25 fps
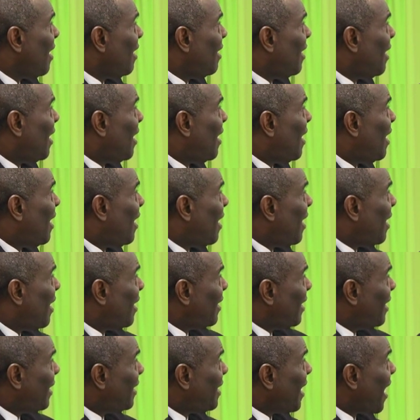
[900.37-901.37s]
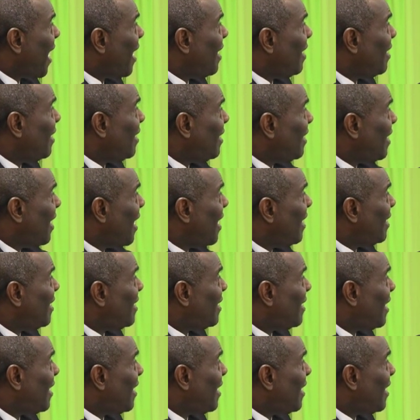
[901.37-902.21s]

the challenge there is